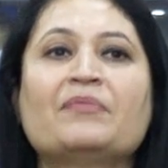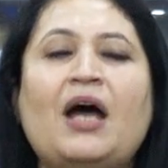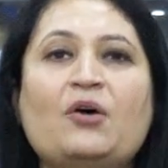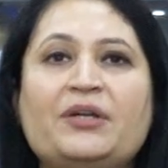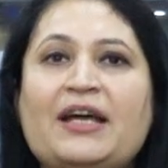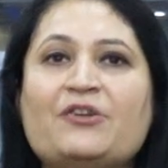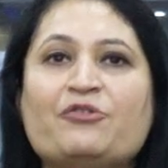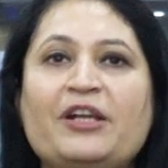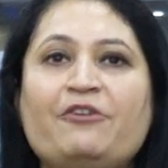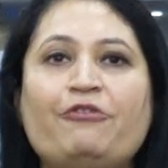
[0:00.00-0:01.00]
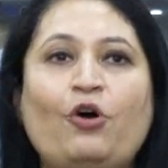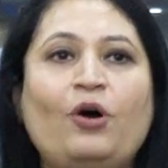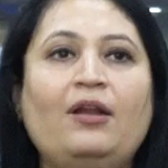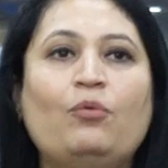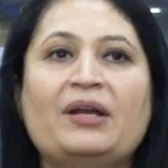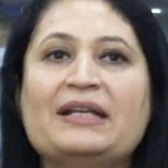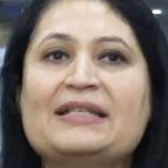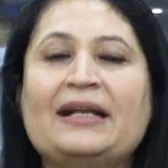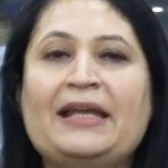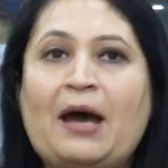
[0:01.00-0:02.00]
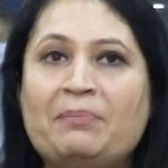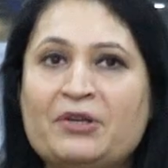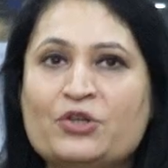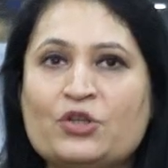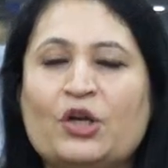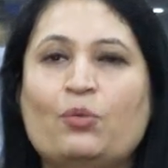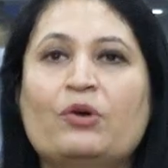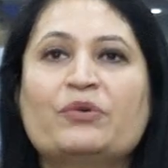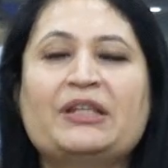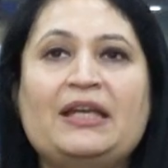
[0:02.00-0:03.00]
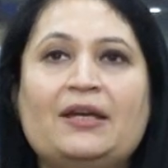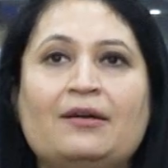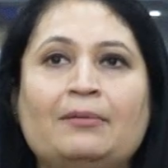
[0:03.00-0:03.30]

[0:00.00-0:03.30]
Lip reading: How did that really fall? What exactly happened? What were the